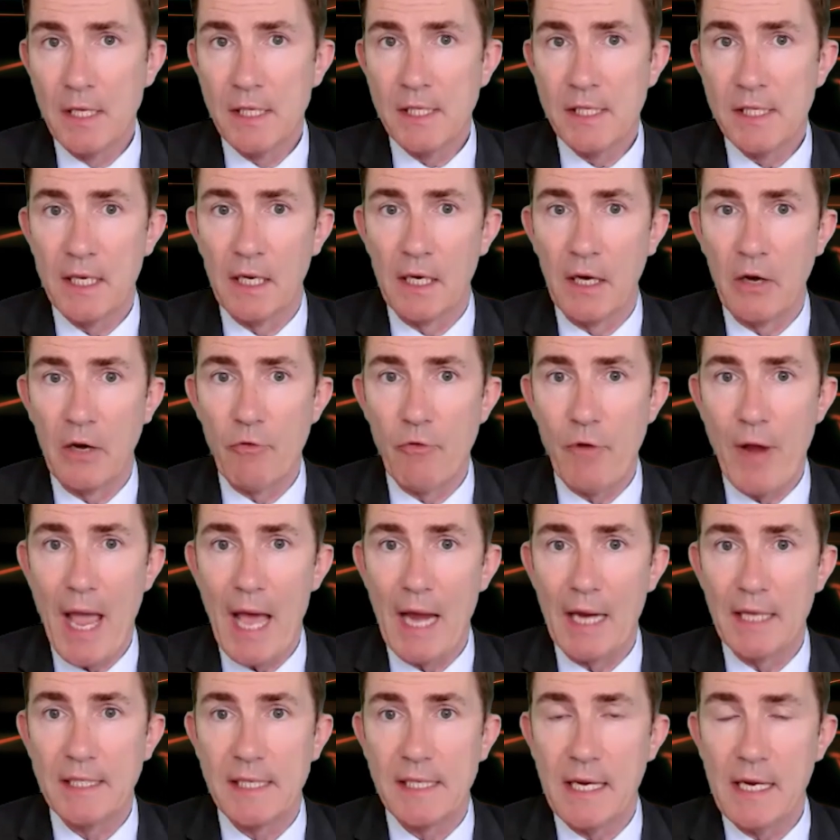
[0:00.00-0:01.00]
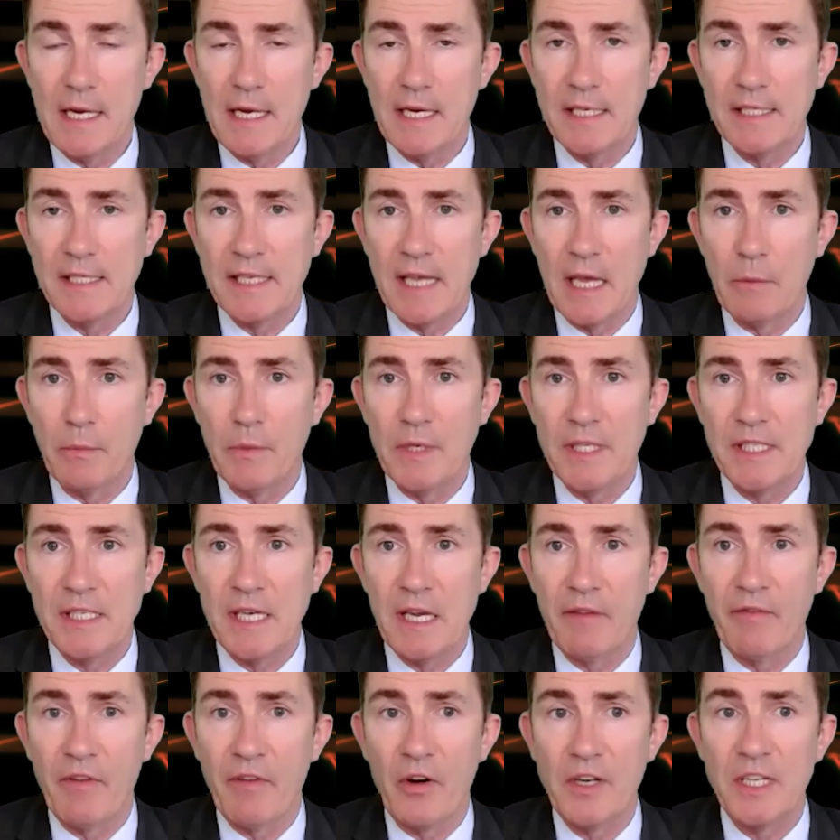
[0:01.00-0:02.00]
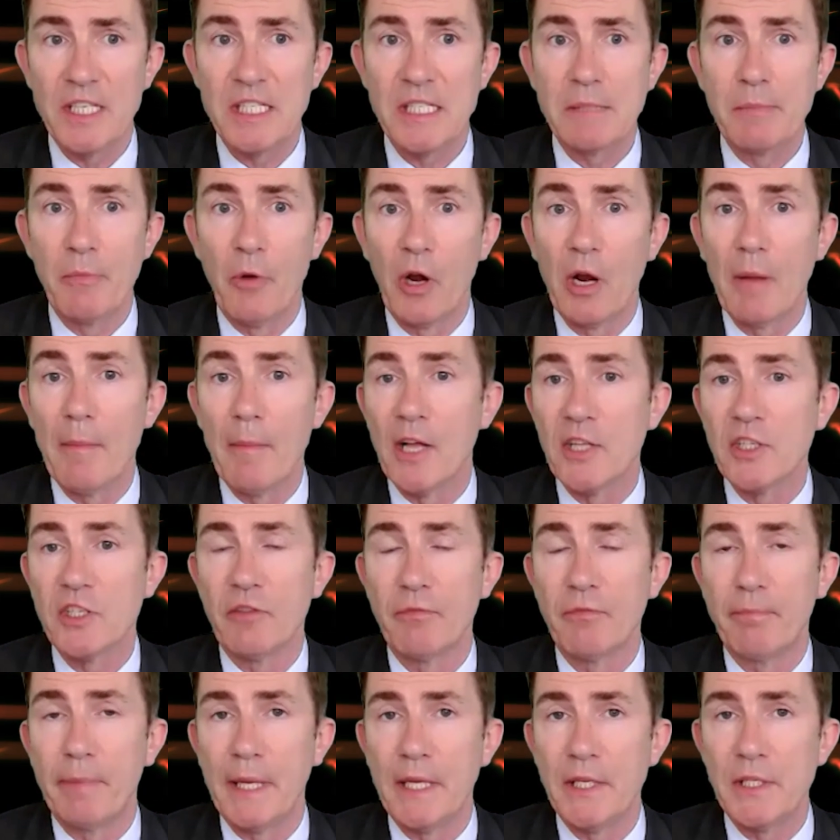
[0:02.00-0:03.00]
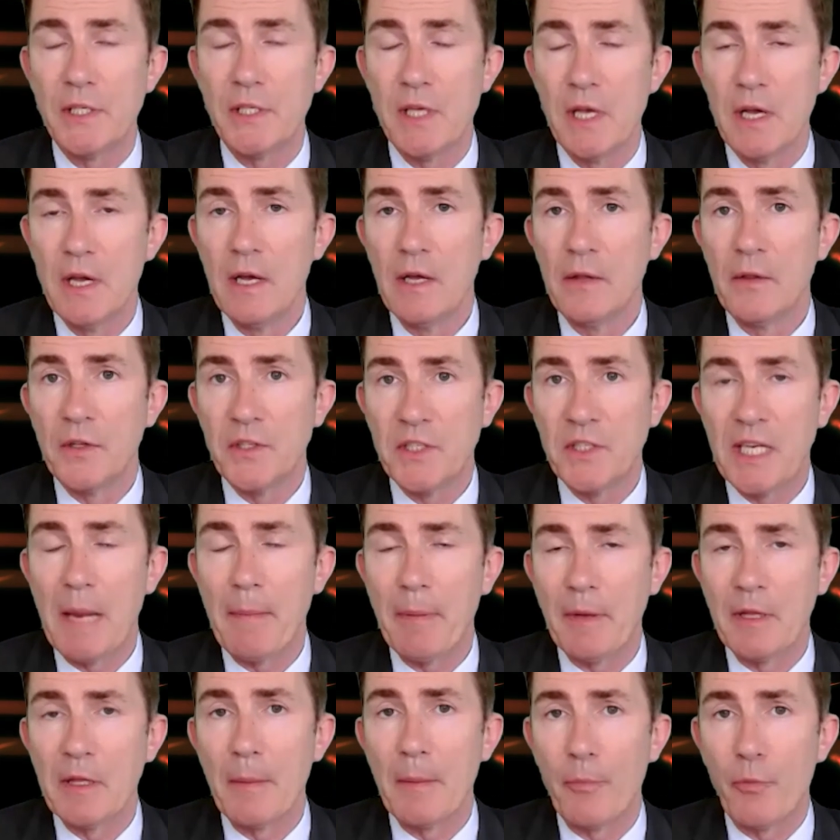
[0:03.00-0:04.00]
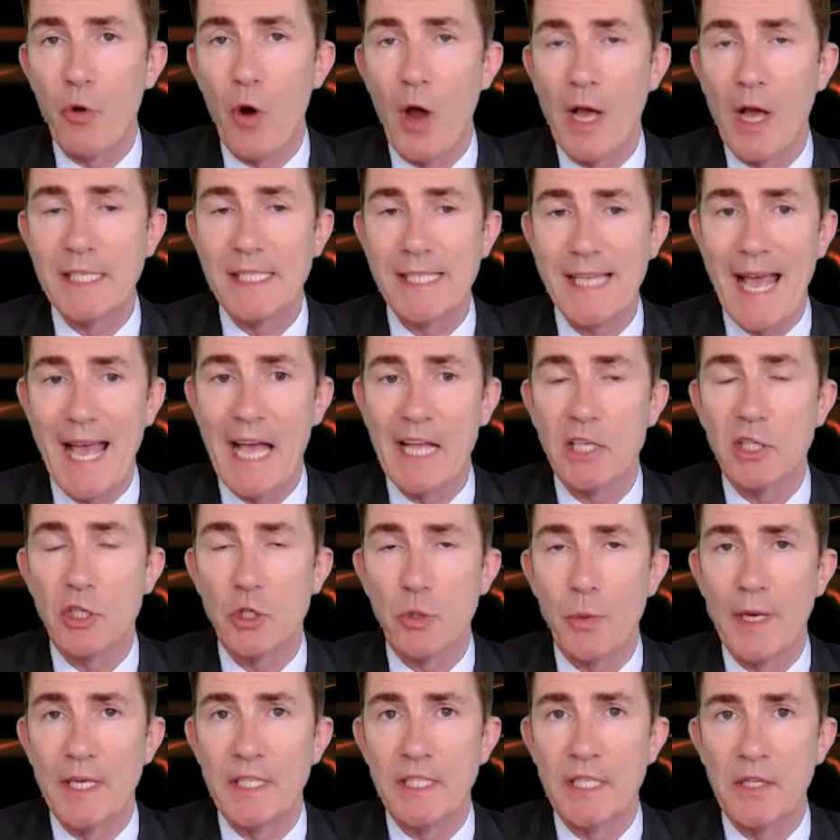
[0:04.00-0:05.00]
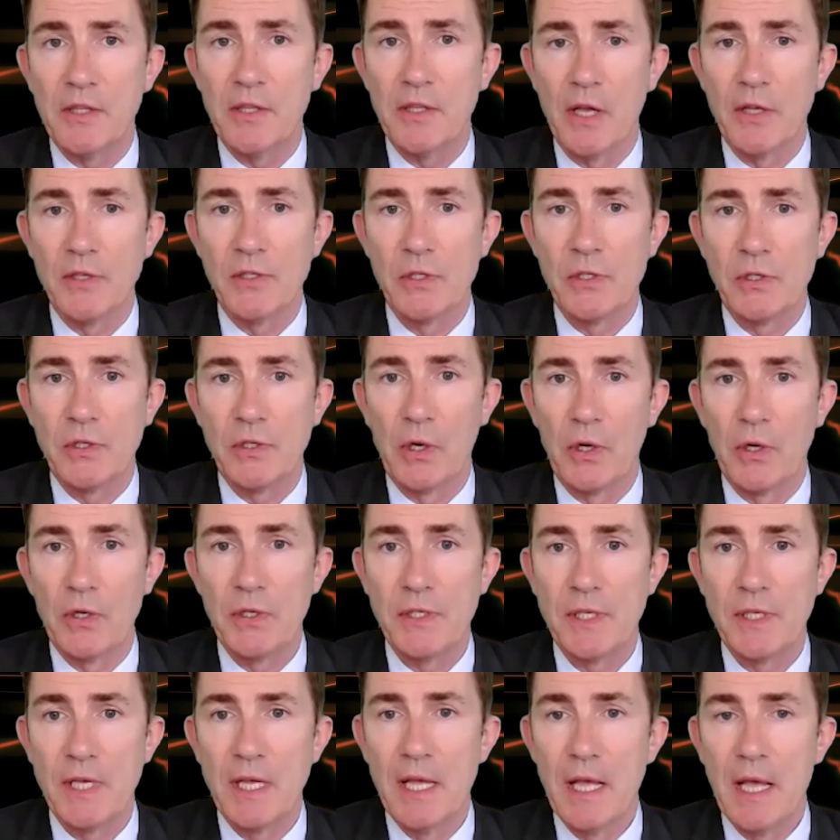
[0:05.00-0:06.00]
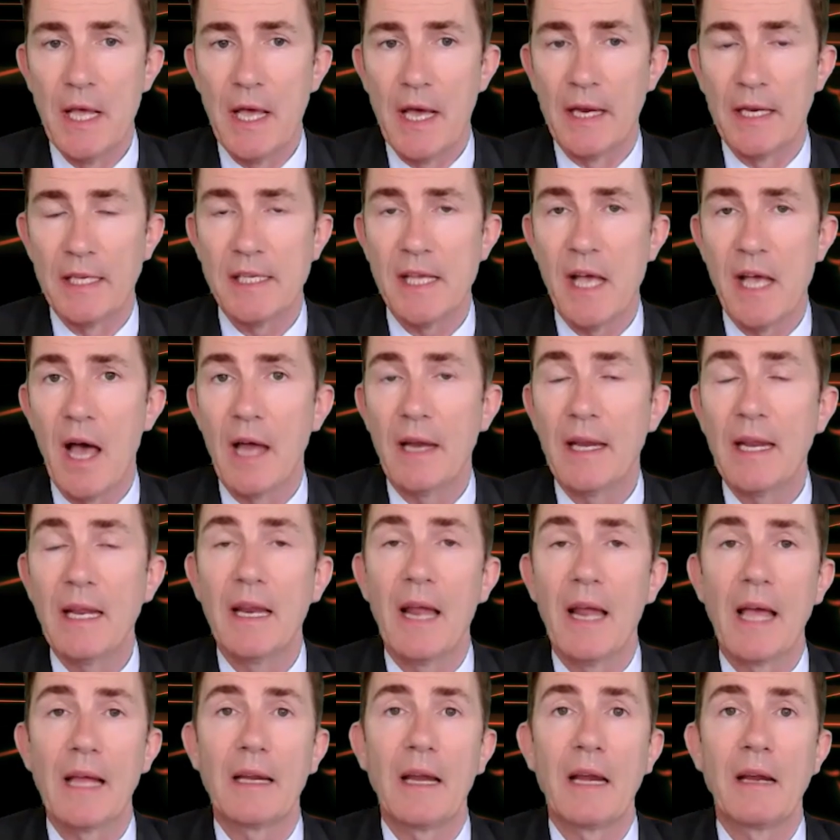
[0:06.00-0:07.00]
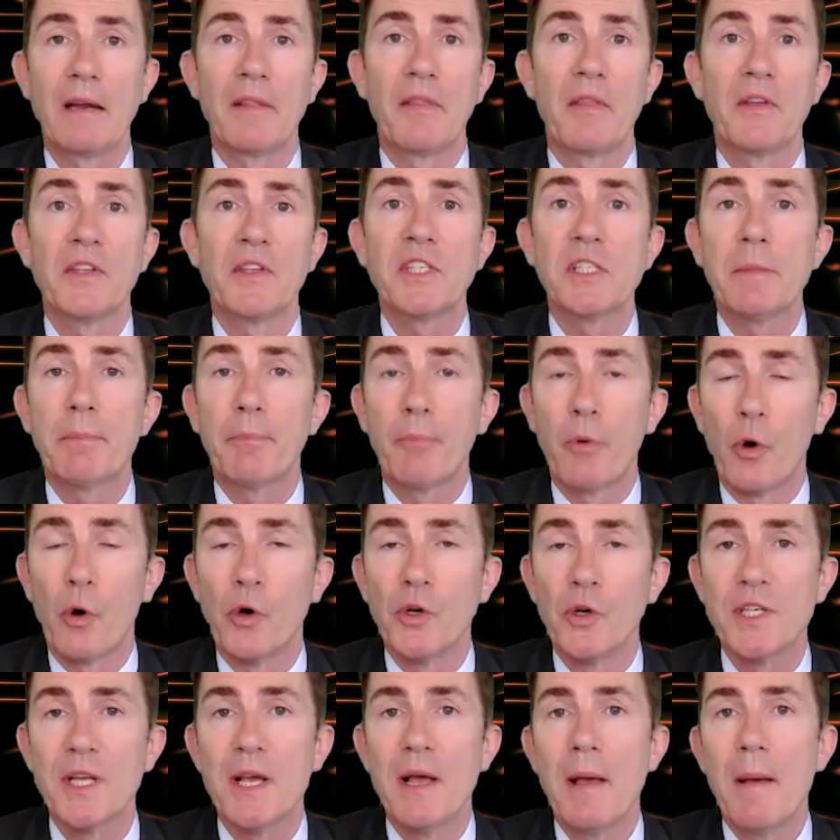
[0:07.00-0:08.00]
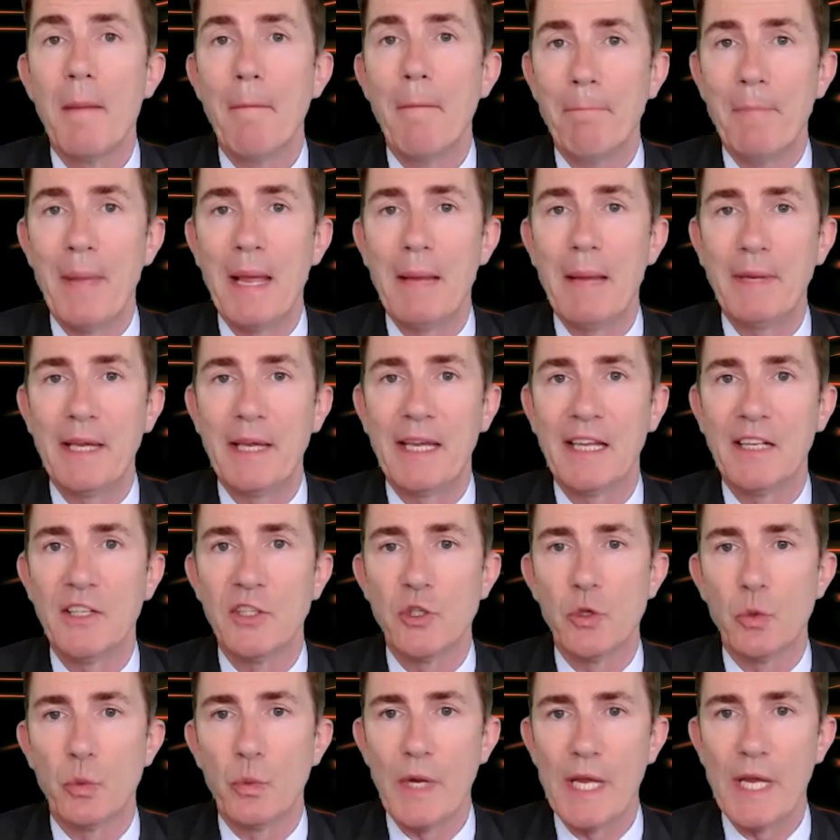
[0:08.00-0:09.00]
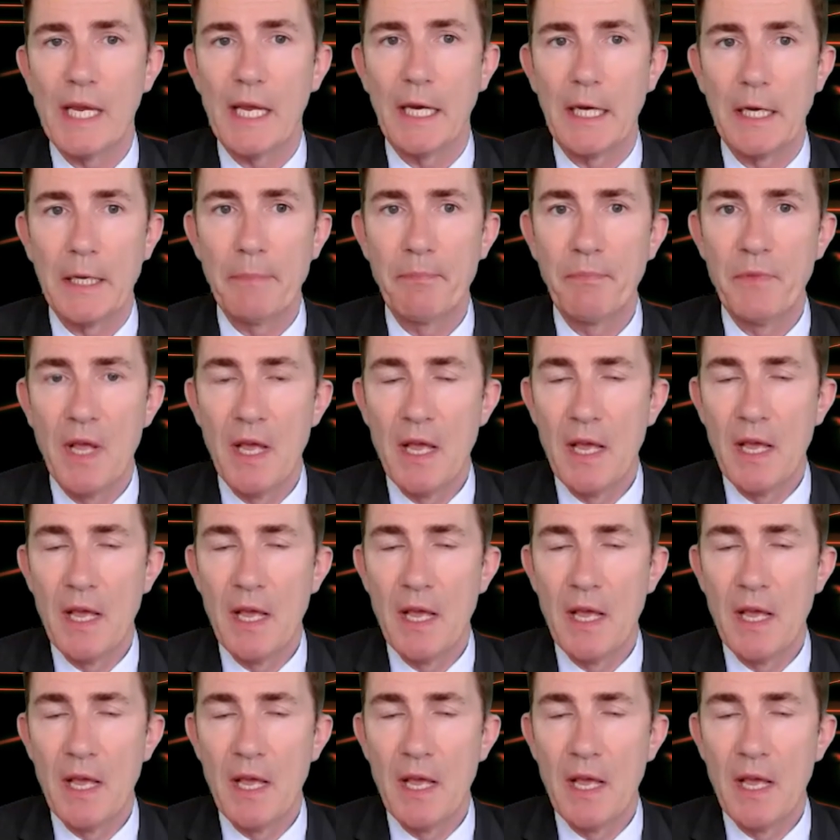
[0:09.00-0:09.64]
Still, in reality, he said we see a very small amount of bids that's keeping the price at $20,000 and it's highly likely that this support may begin to weaken.